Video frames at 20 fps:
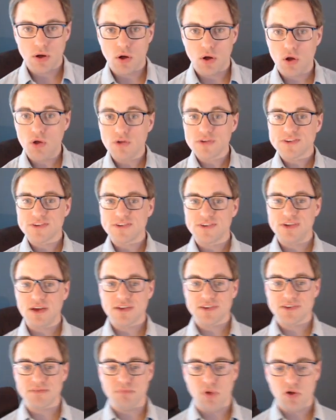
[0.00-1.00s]
all
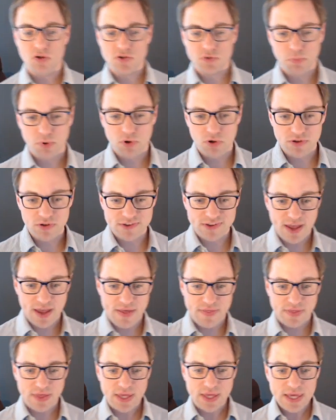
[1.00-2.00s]
6 multiples
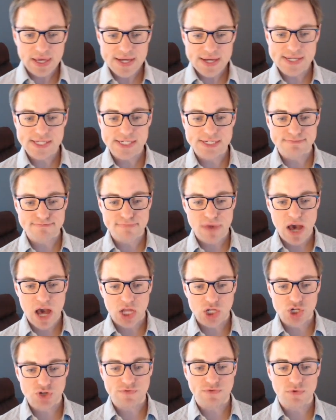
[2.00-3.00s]
and the keys
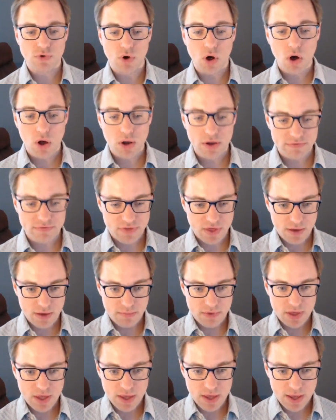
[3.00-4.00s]
match for all of
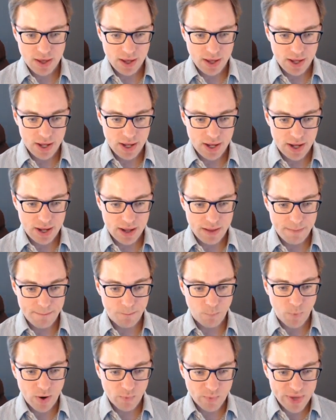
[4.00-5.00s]
them,
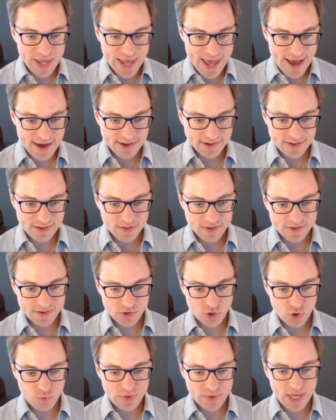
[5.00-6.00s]
when we exit this
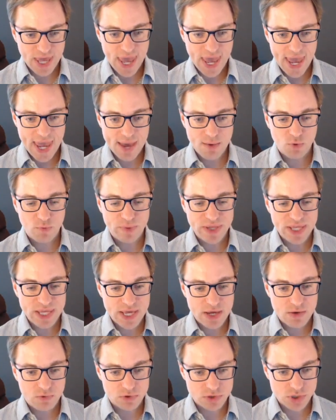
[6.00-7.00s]
loop, k will be
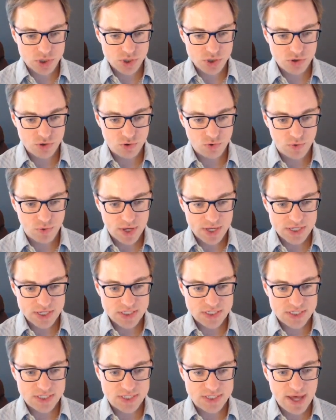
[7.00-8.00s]
equal to
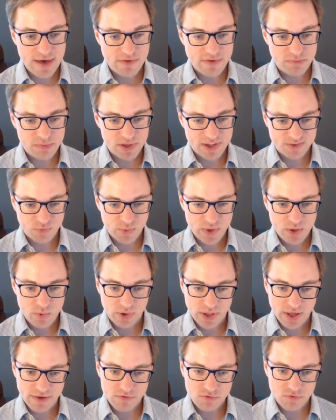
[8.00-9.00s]
7 because we
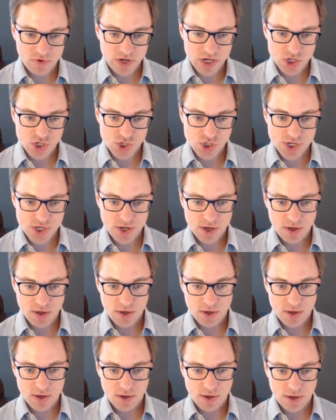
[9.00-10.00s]
will have reached
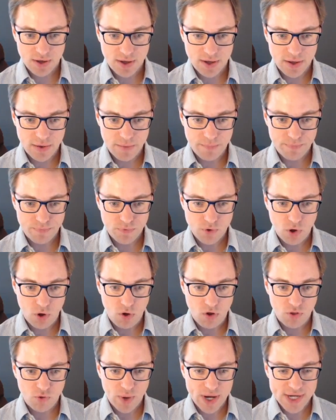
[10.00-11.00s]

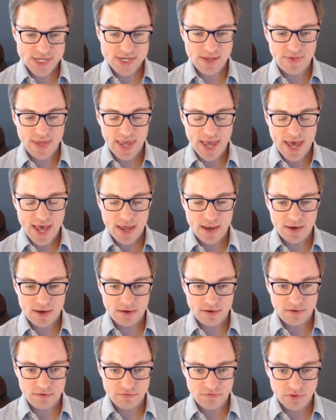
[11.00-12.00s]
all the way to the end
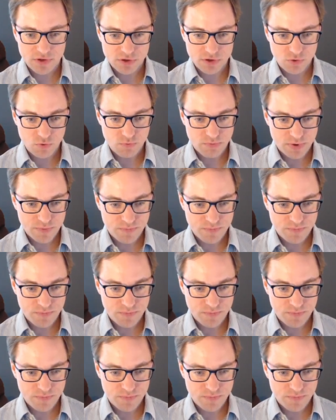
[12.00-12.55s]
of the loop.